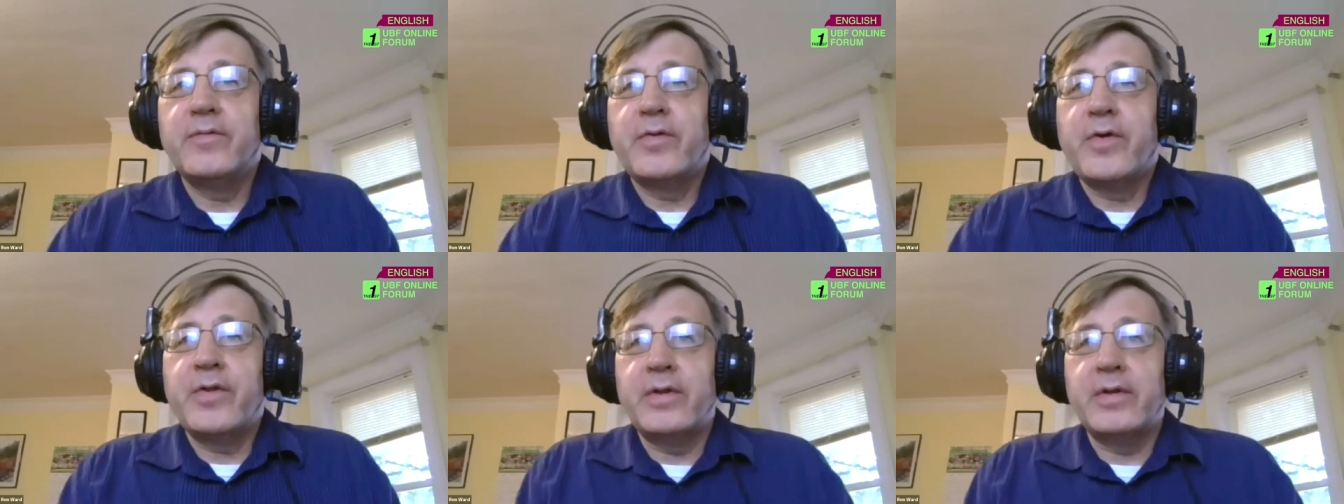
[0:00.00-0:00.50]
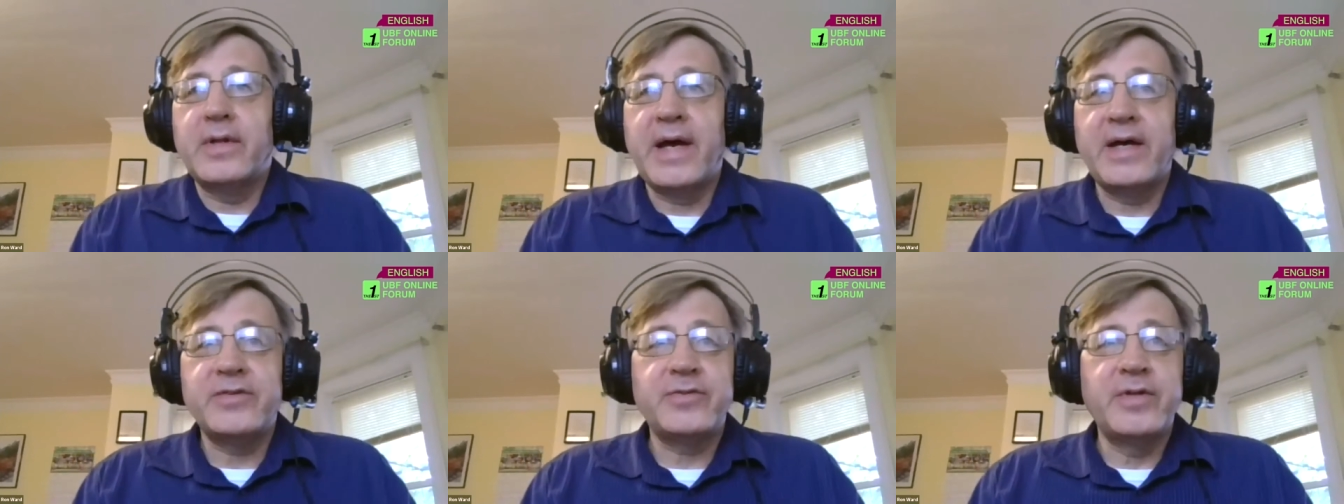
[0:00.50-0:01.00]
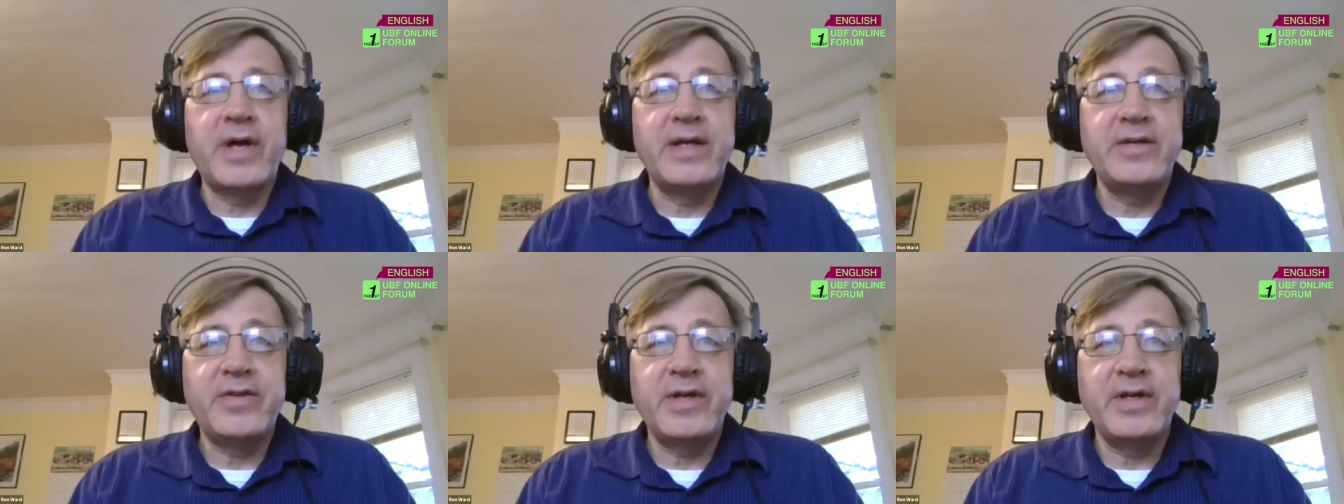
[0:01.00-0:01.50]
For the last
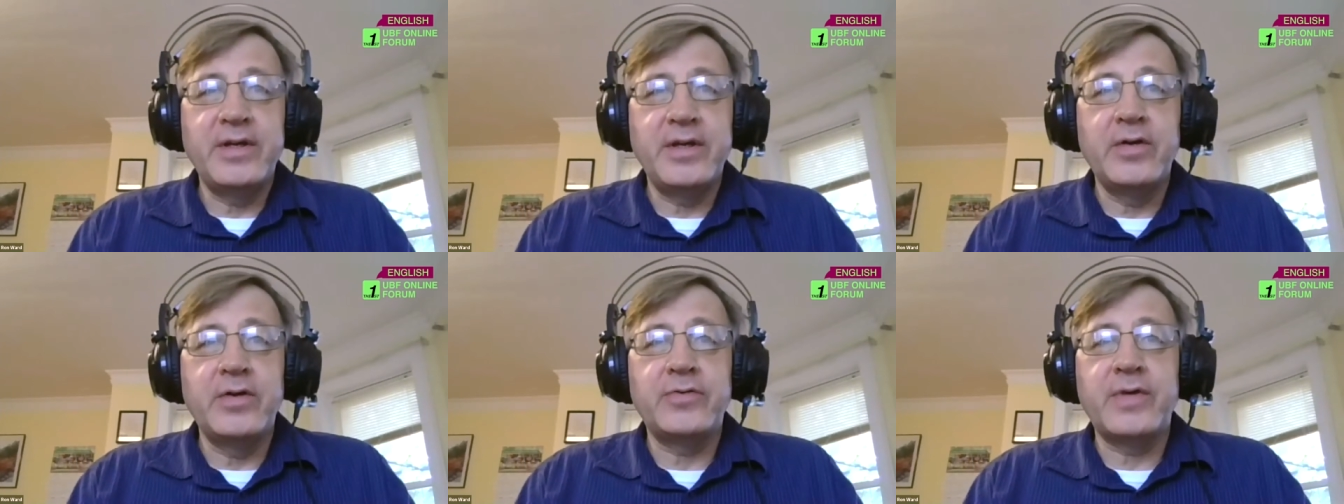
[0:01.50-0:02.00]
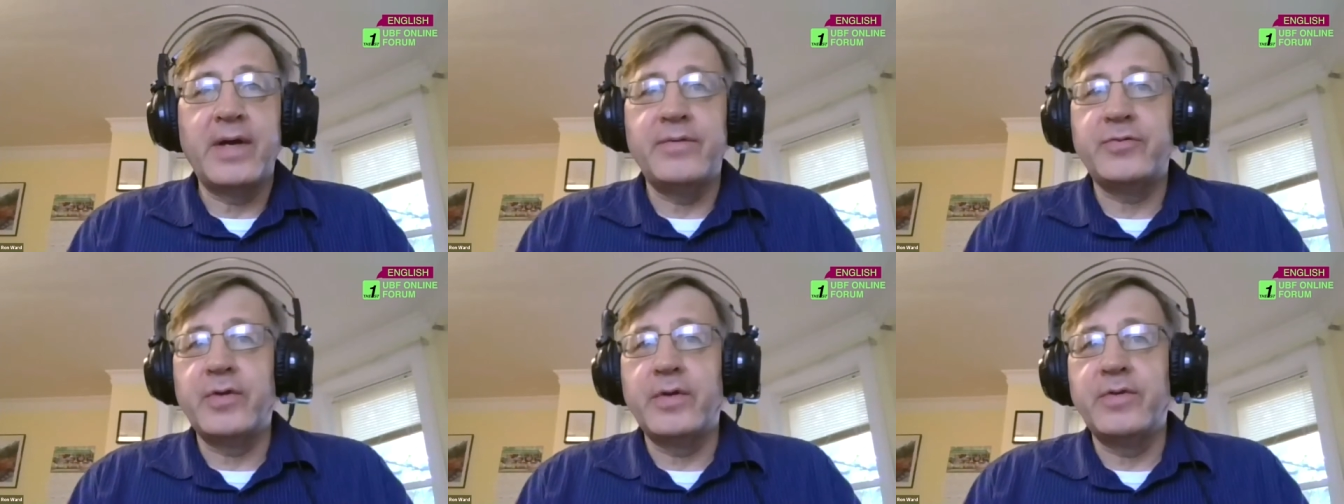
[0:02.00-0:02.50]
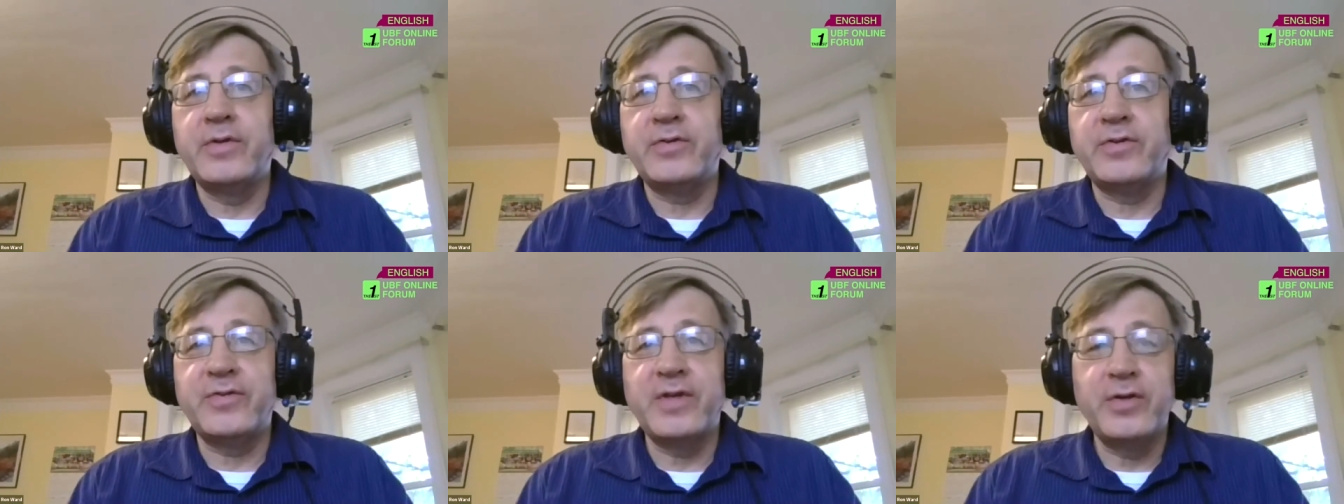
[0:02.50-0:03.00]
19 years, I have served as
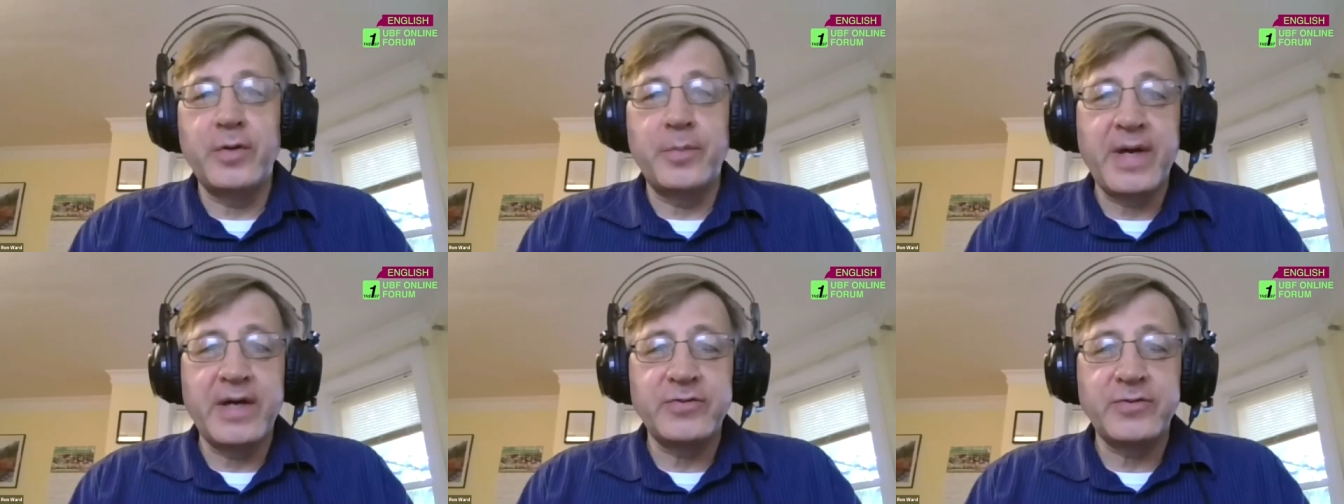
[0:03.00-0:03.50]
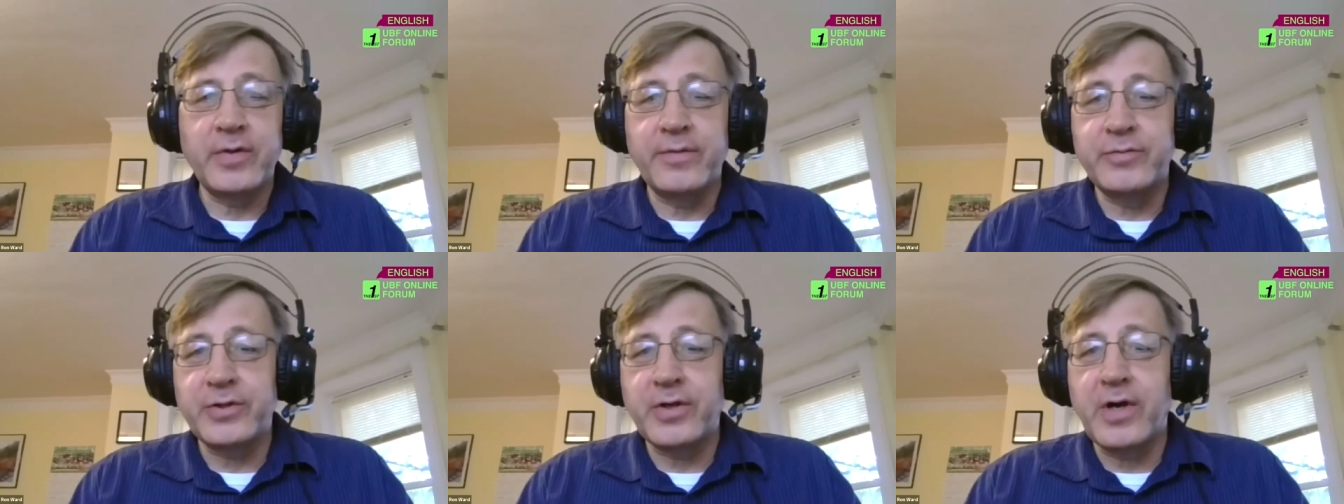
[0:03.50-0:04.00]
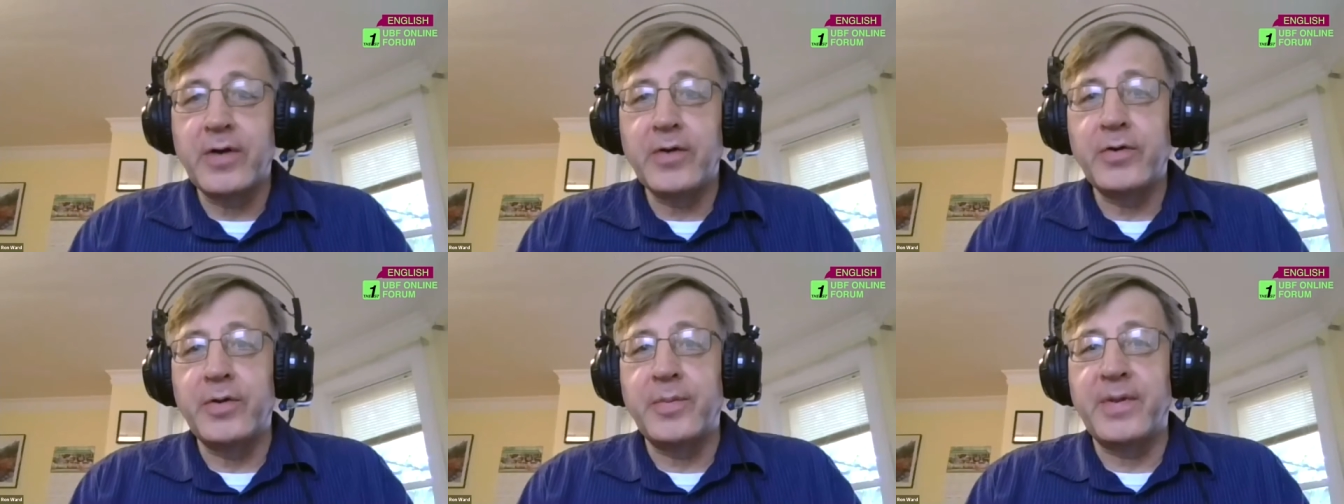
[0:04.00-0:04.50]
a senior pastor of
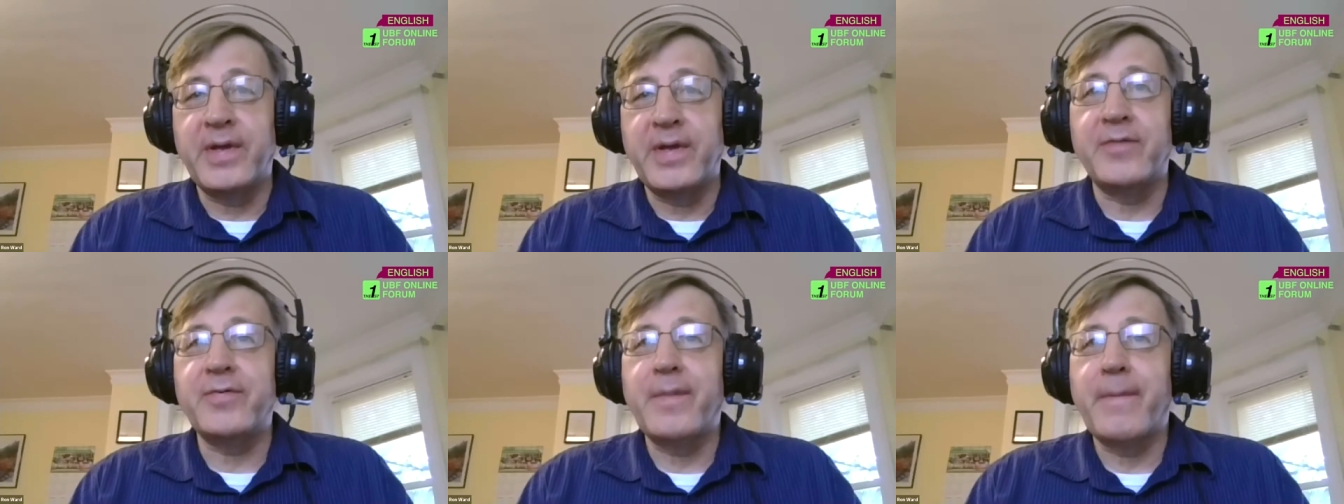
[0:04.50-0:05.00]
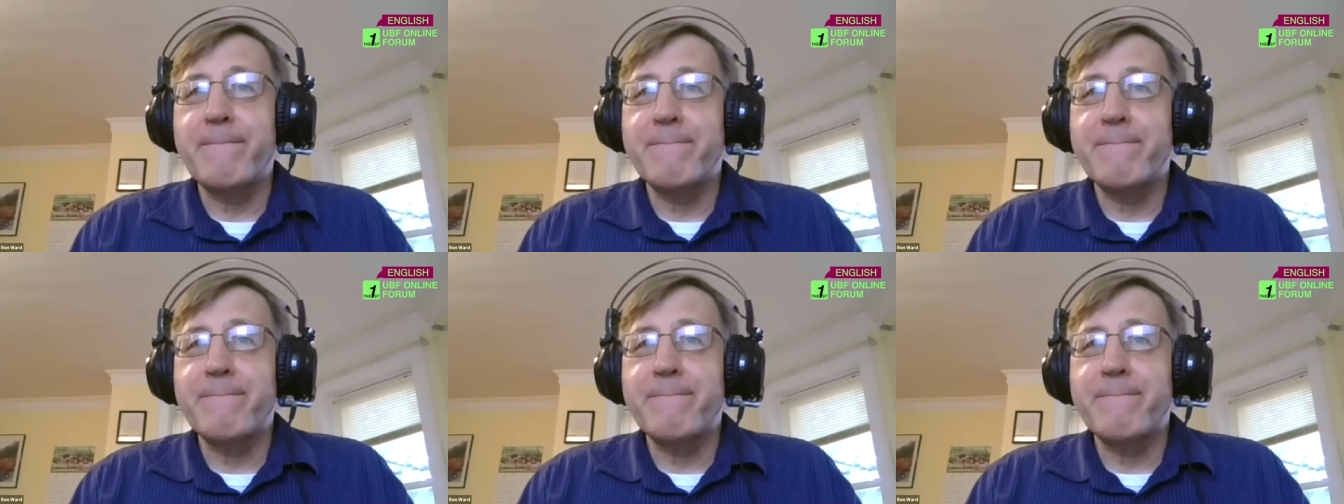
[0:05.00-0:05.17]
Chicago UBF,